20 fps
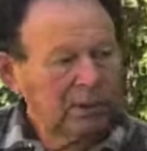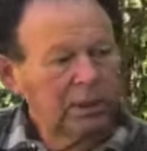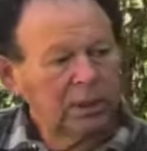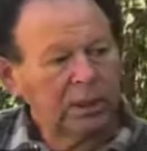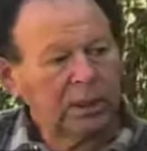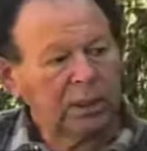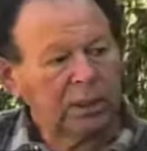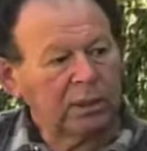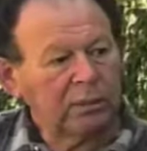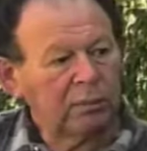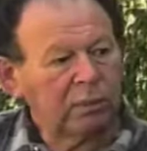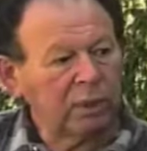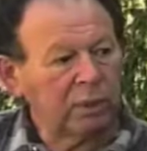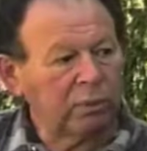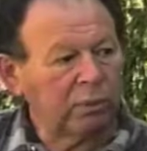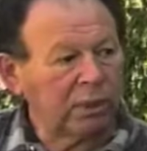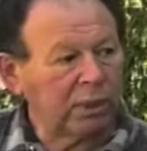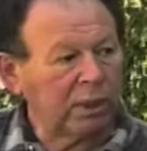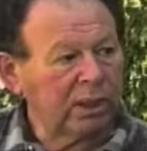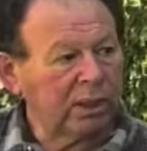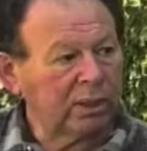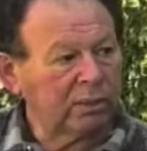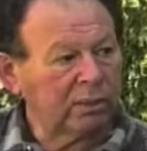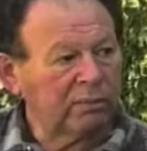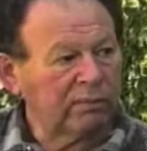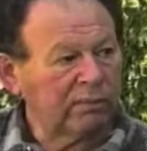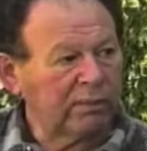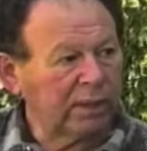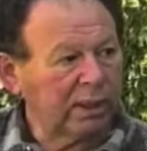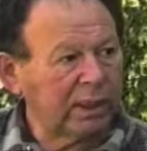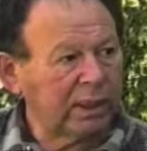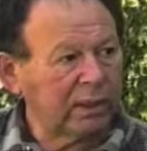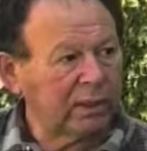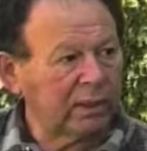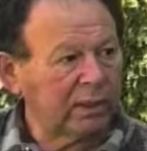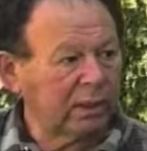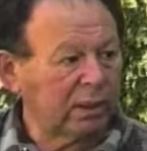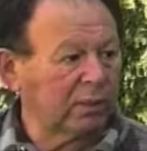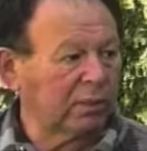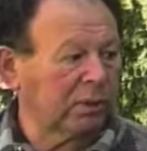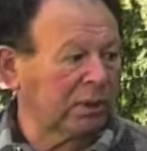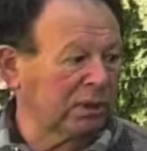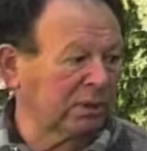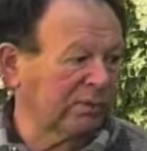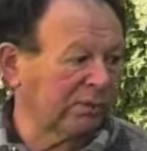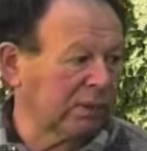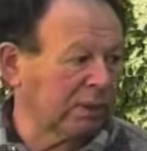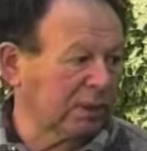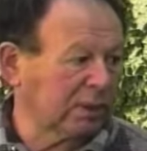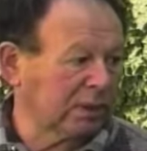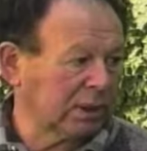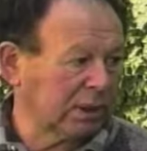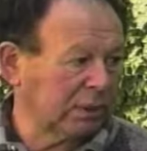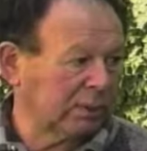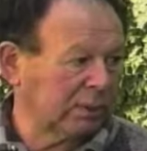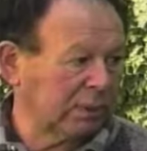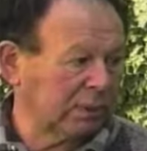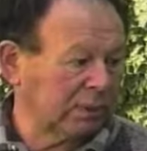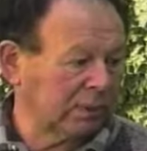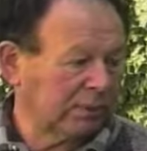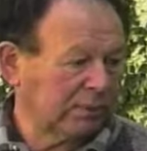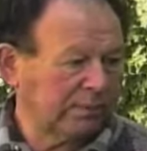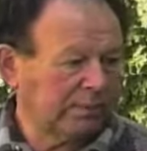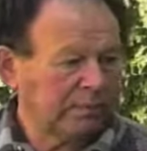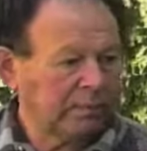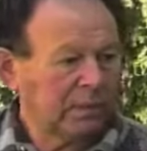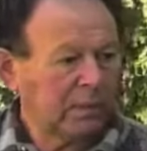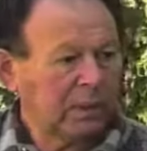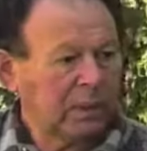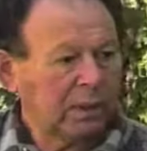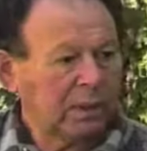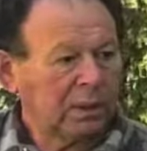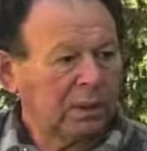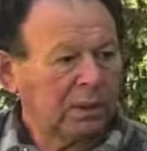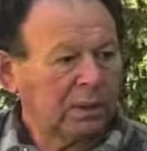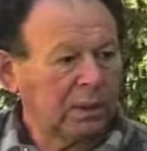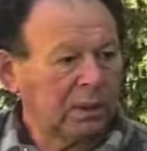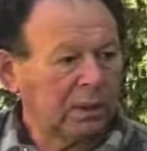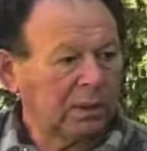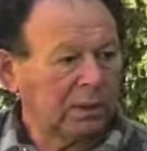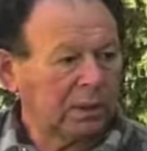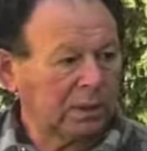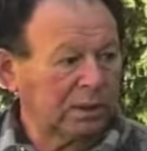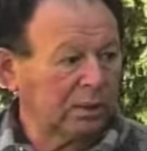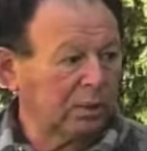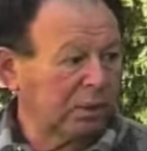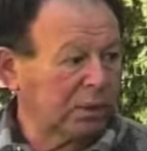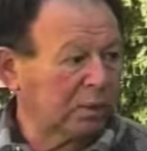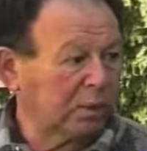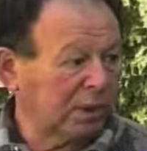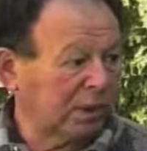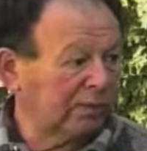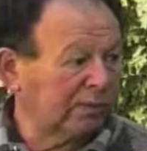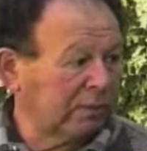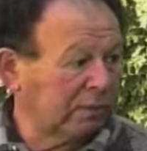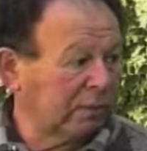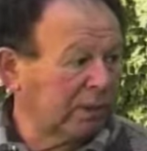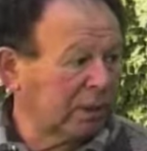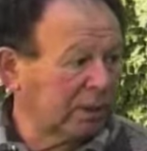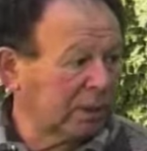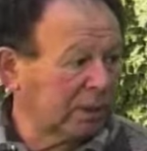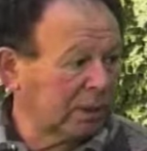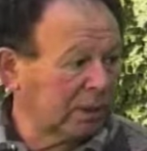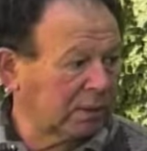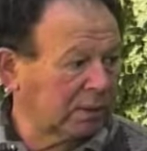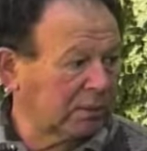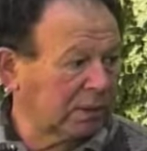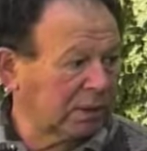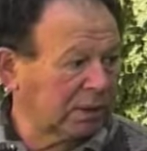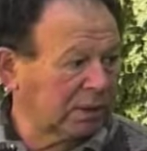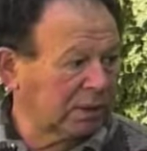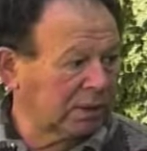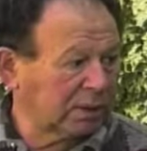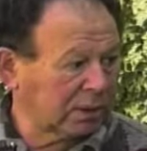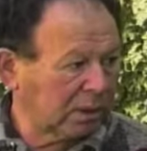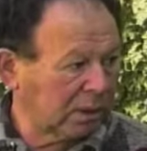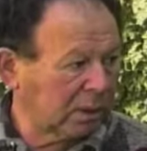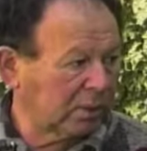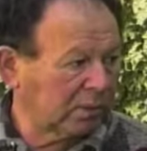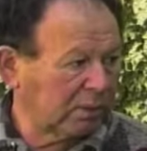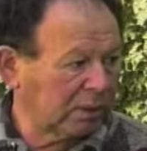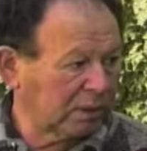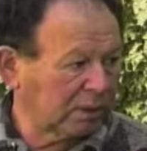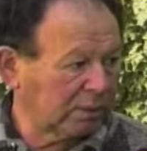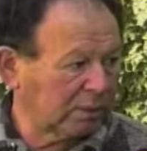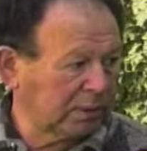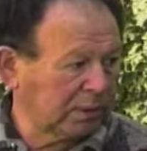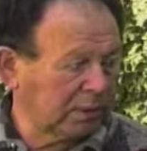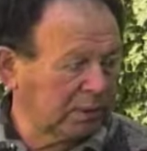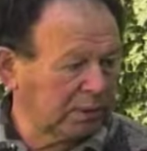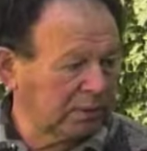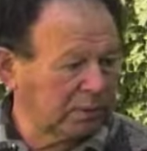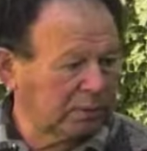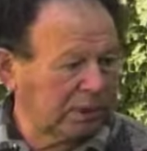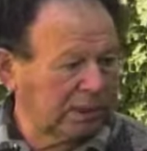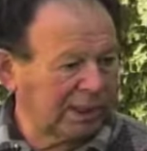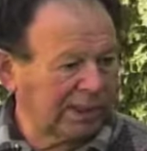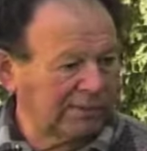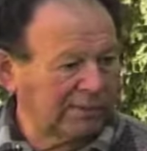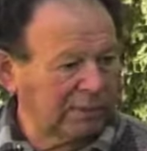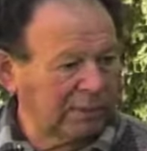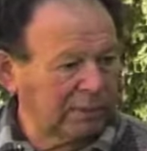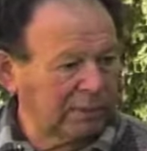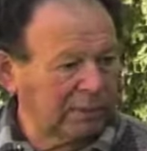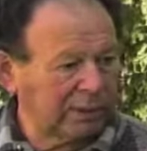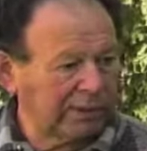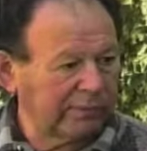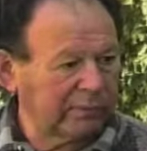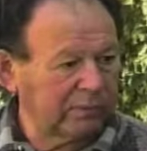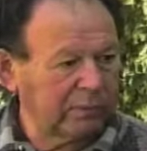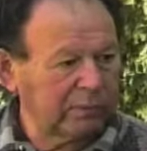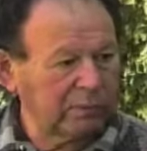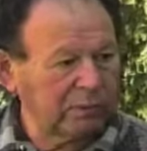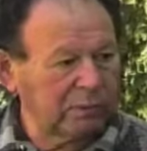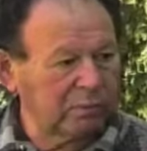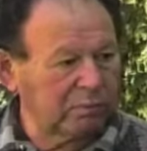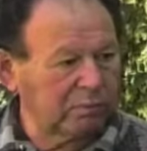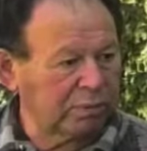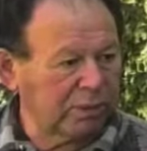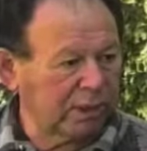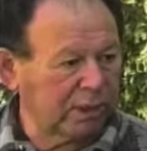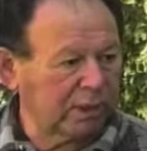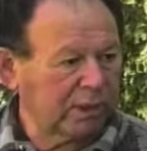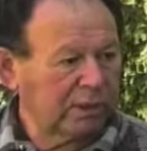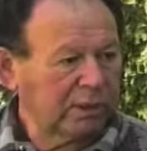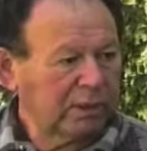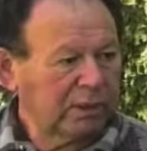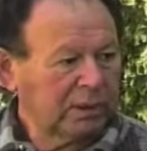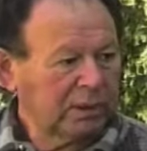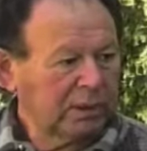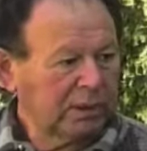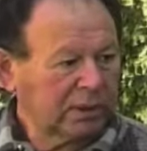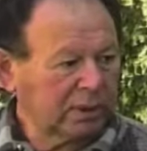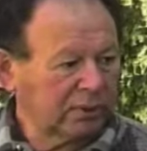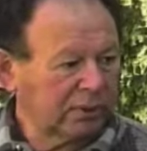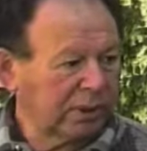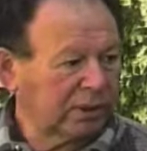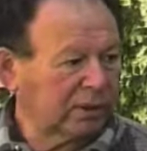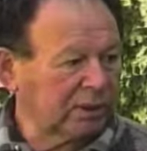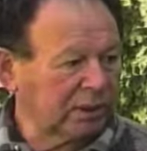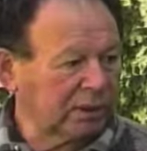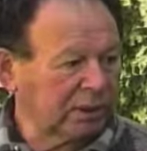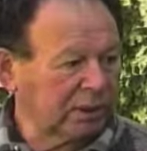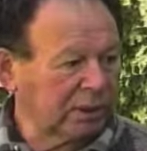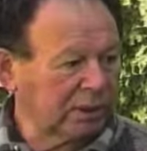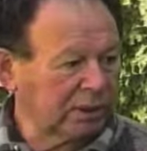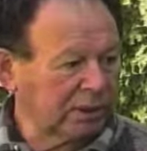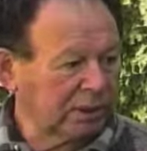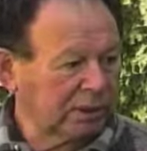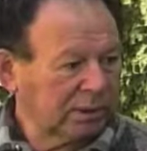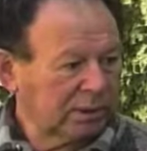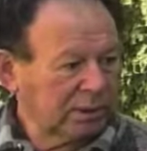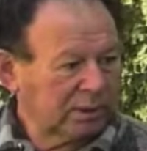And when we had to fight terrorists, for example, this was one of the major calculations always, because whenever you have to compare strategies,